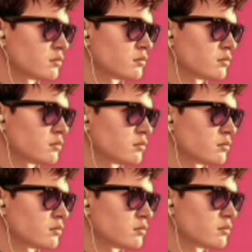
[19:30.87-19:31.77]

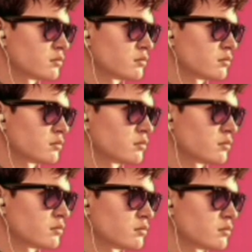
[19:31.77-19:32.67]

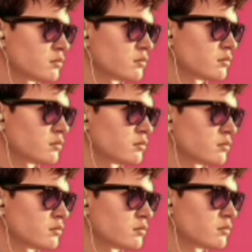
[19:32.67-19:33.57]

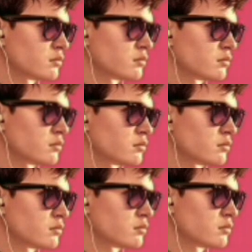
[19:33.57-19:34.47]

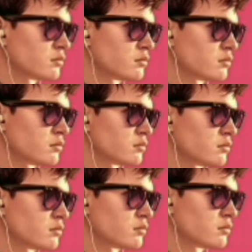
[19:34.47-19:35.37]

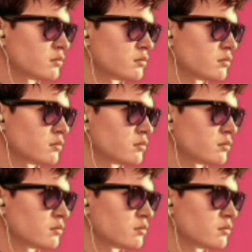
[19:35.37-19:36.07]
The person shown says nothing.